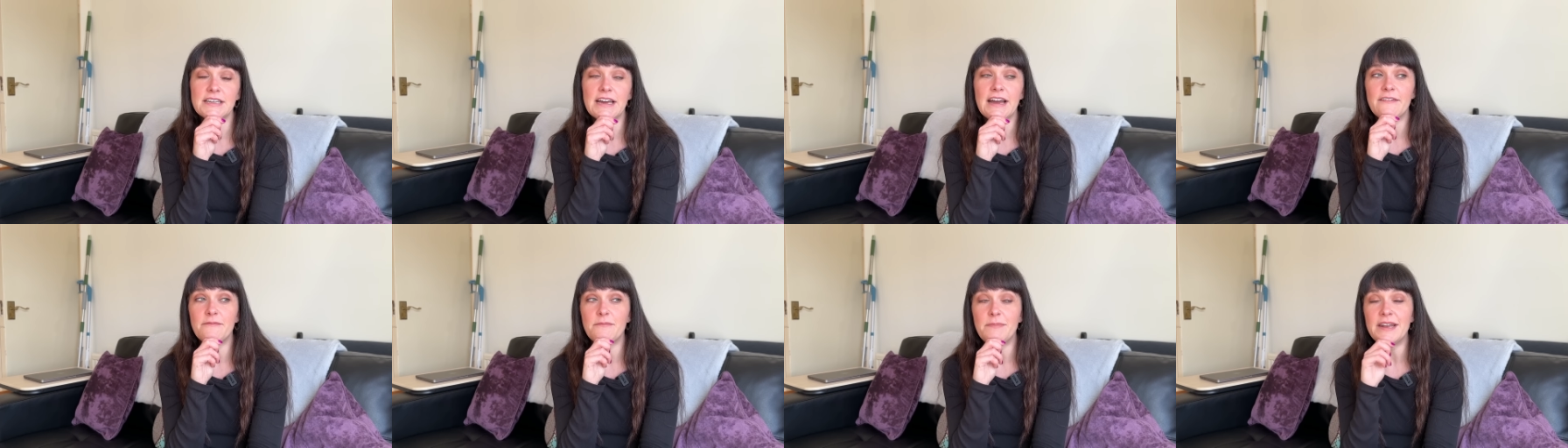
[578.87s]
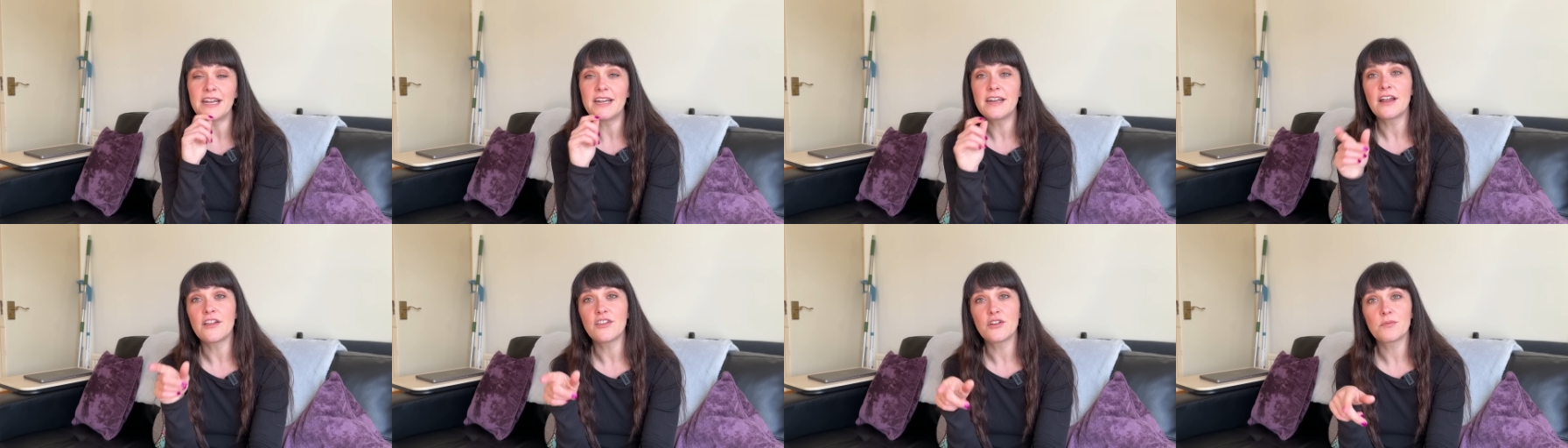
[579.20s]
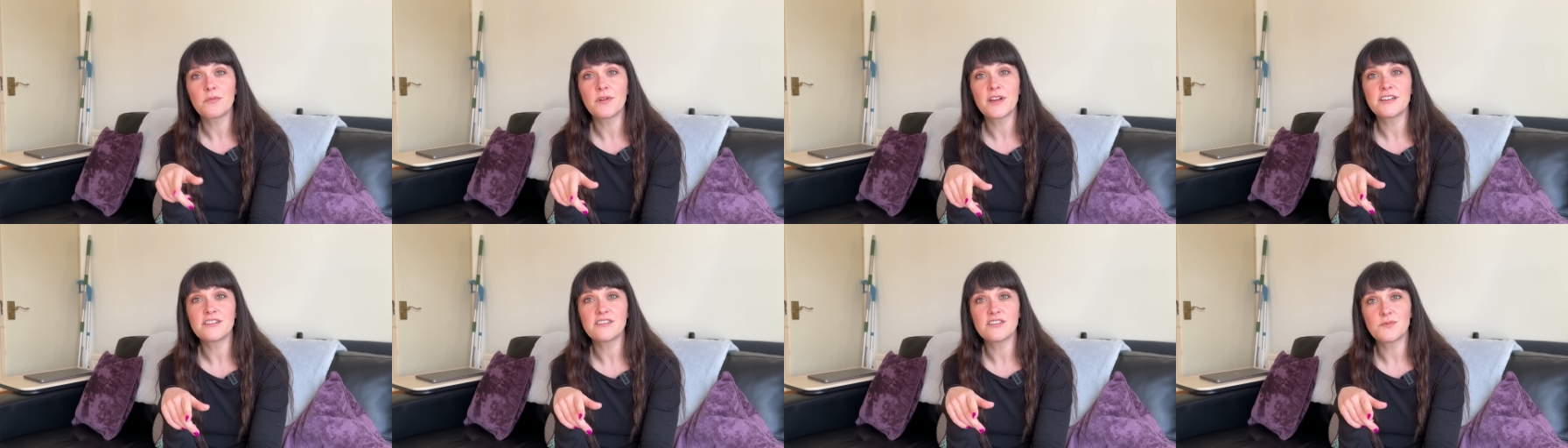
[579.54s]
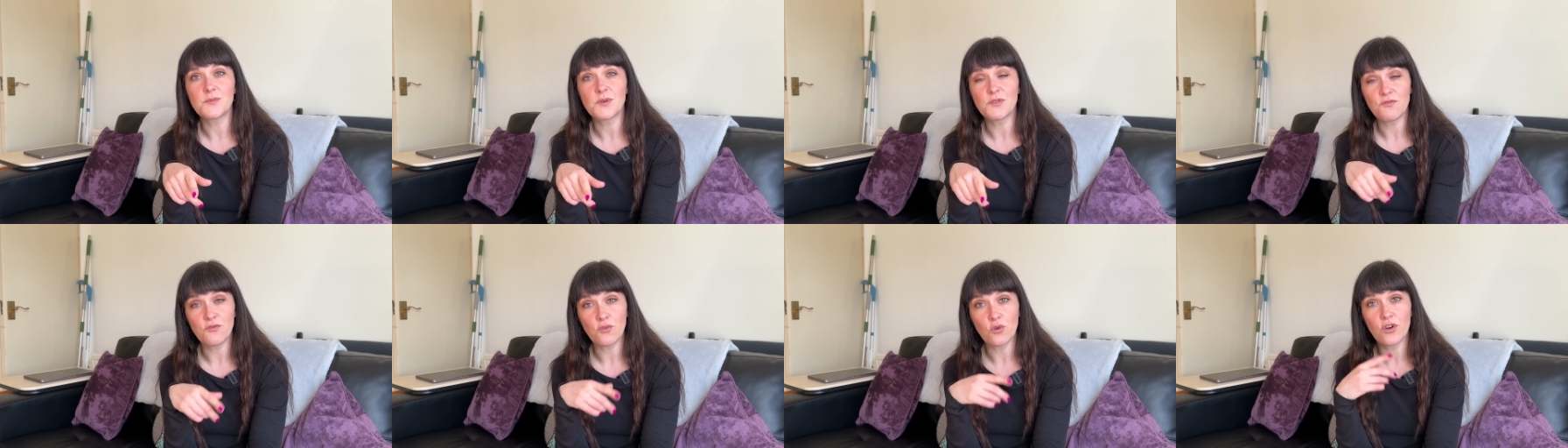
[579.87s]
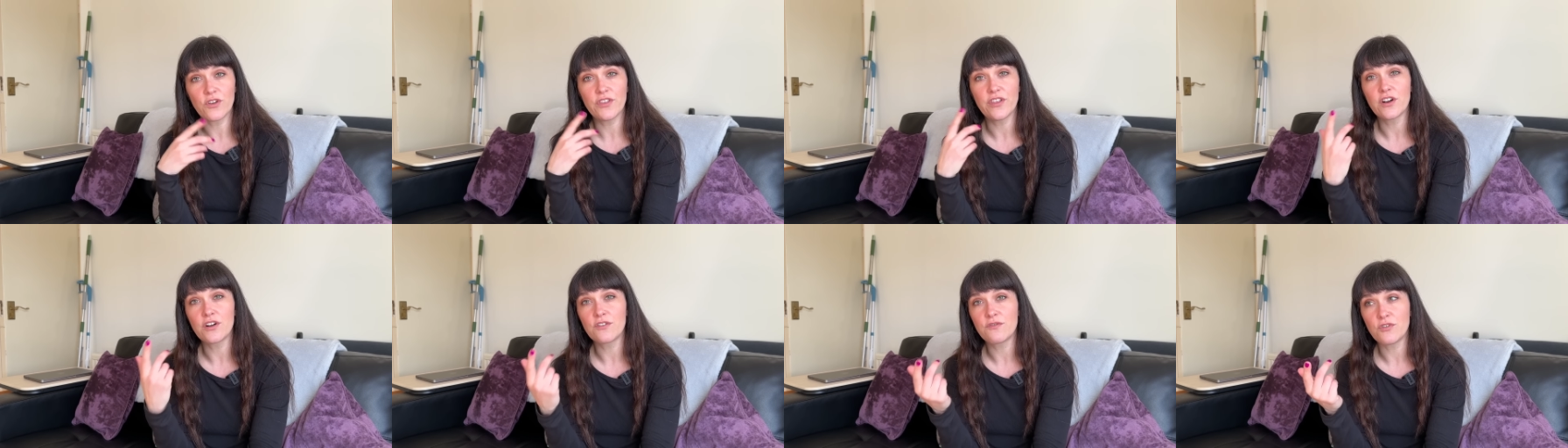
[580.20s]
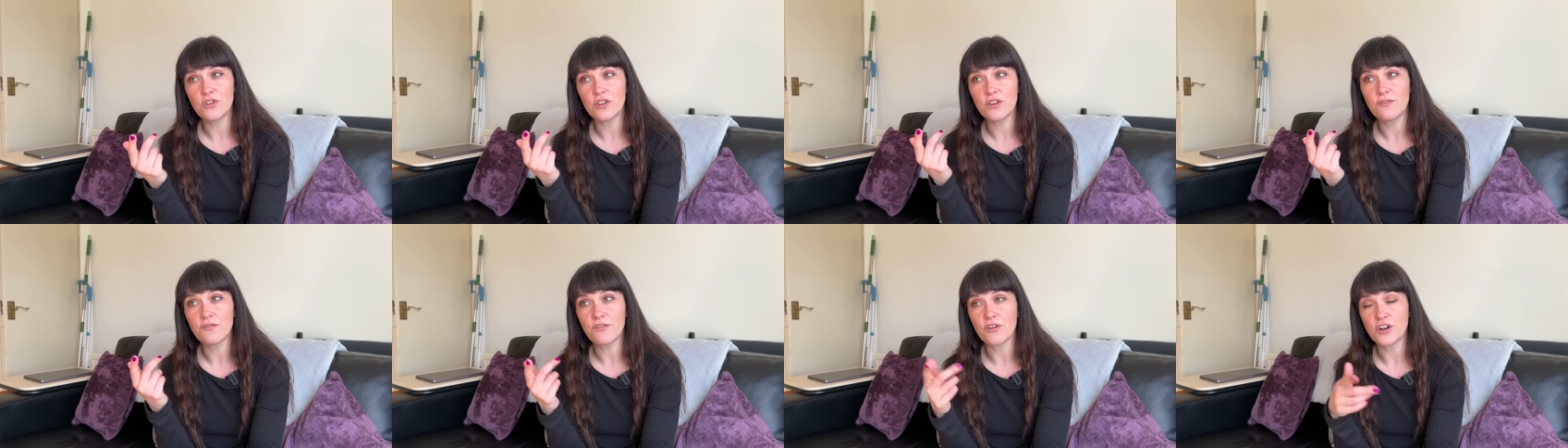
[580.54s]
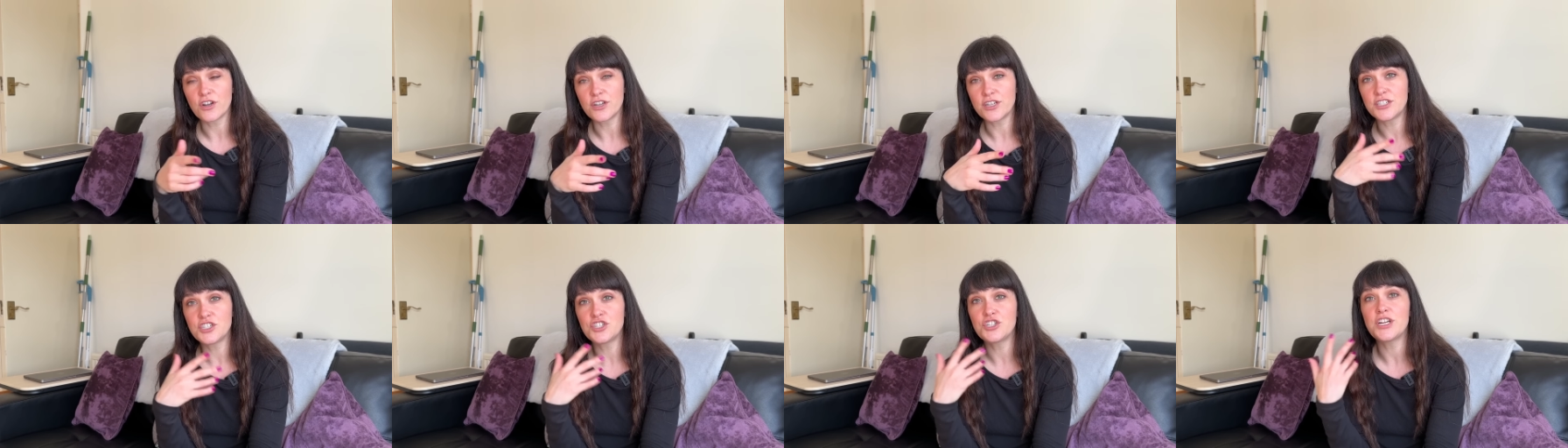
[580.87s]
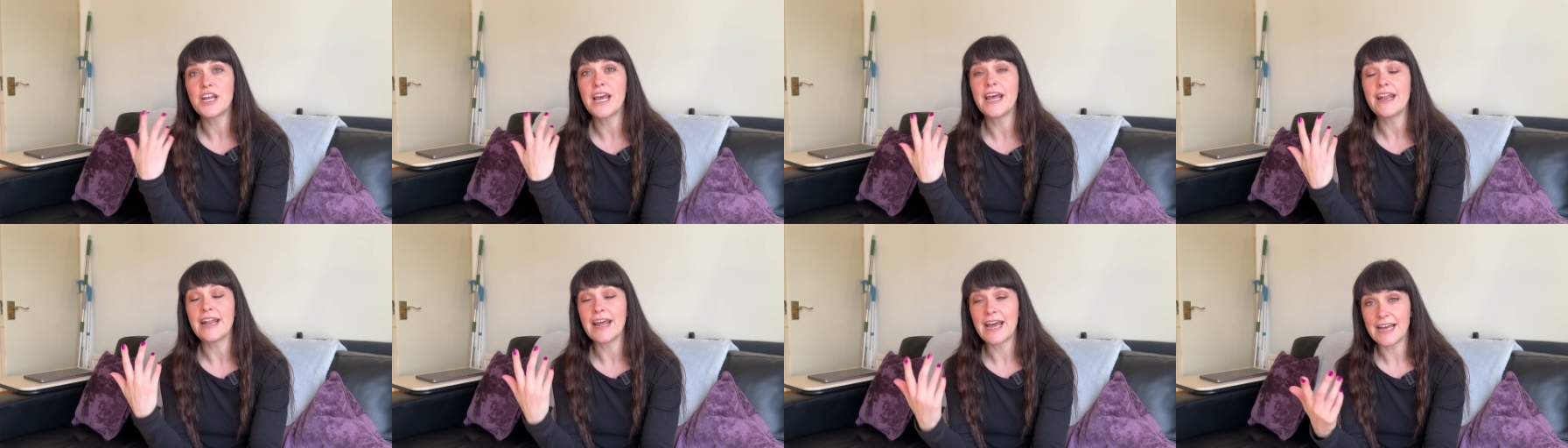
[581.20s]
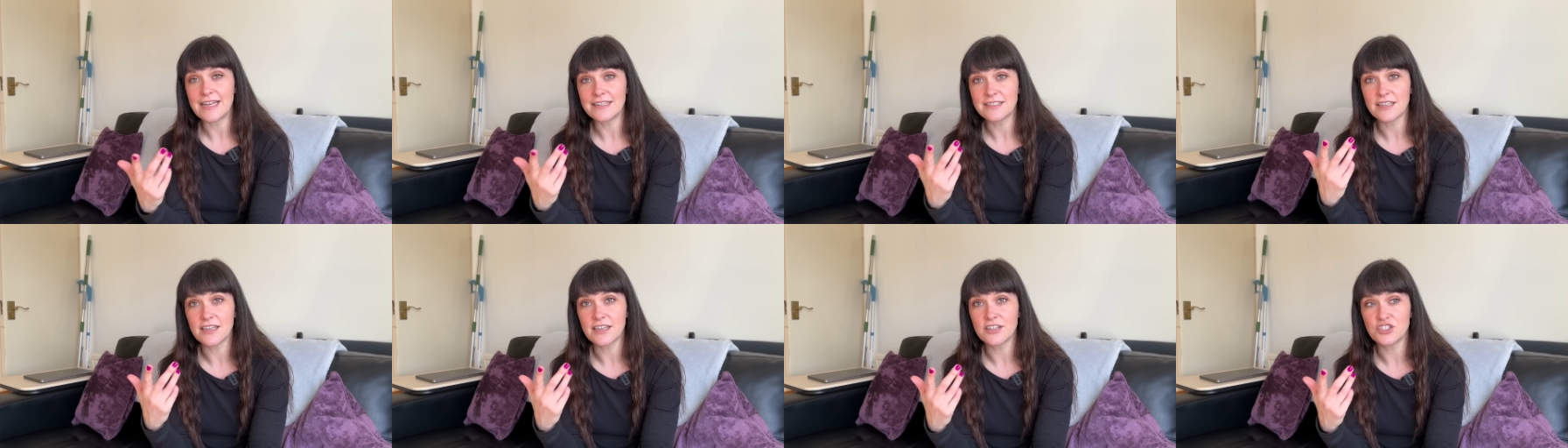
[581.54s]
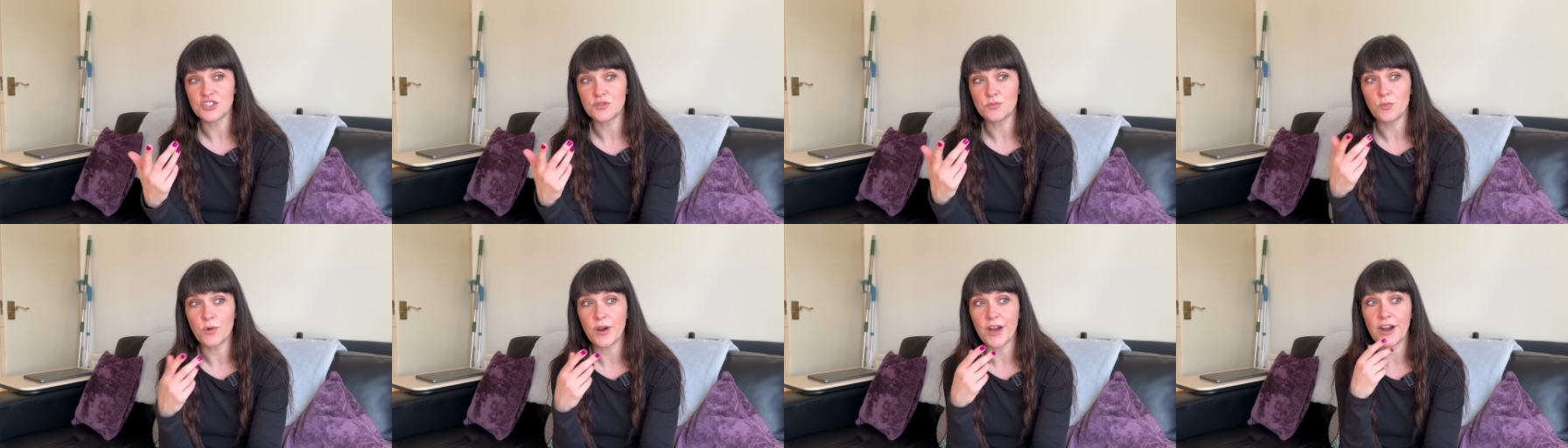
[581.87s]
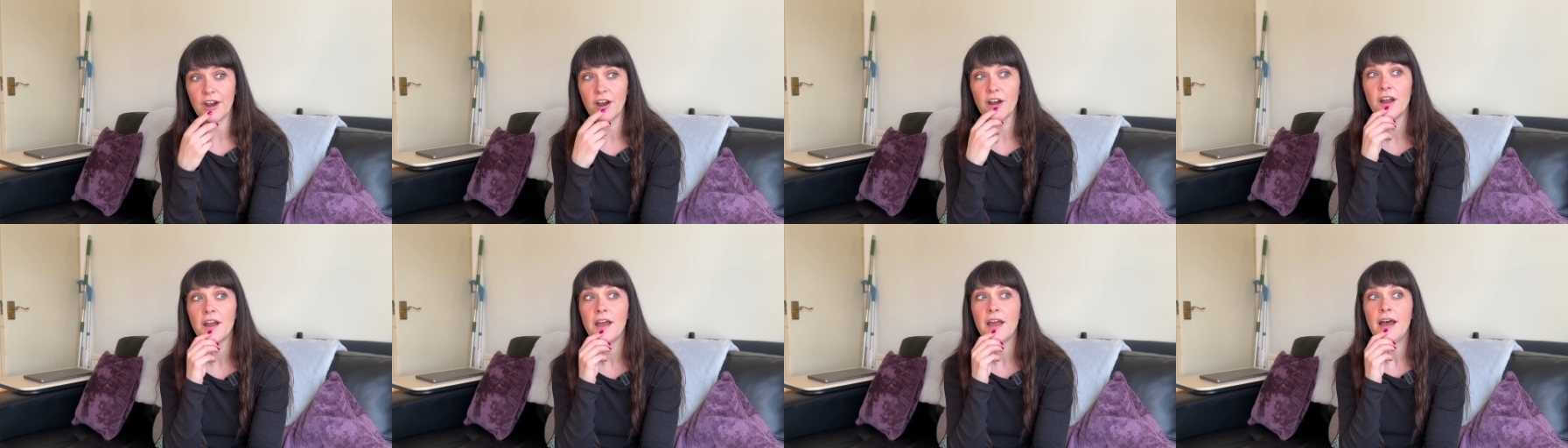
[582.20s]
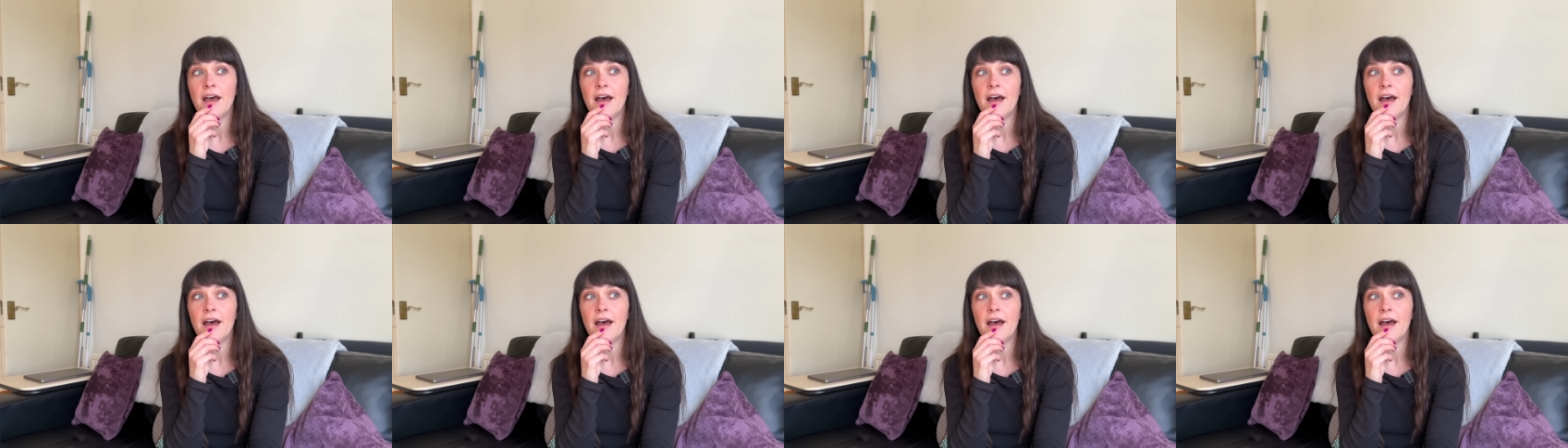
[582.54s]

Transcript: I've been in other places before that are fully furnished and has kitchenware,